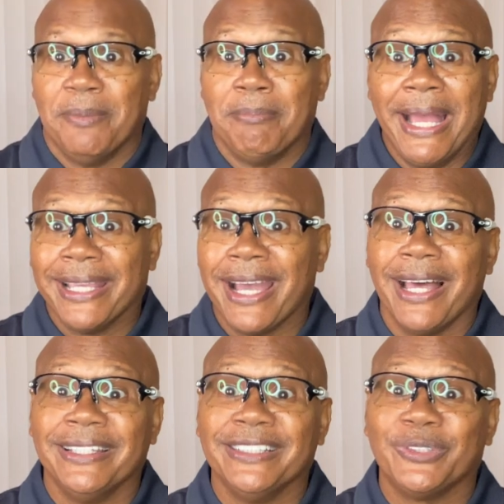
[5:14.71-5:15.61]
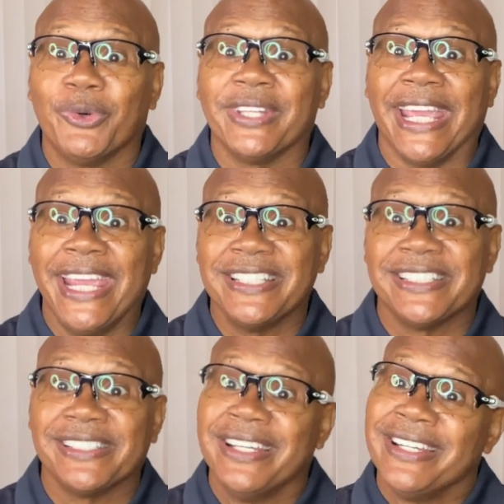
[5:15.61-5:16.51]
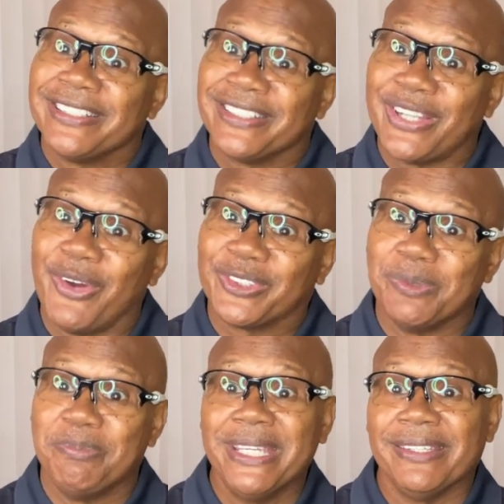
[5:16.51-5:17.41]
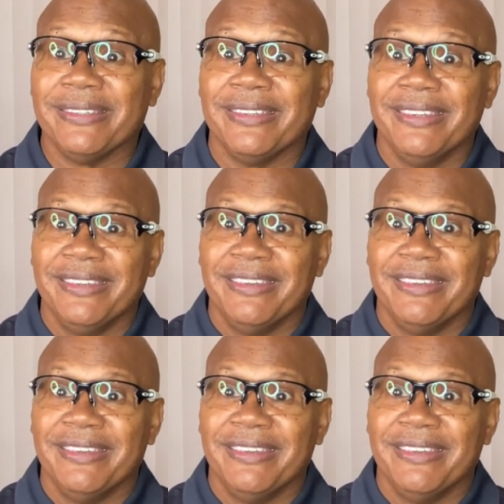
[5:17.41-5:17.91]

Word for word: My colleague told the agent to talk to me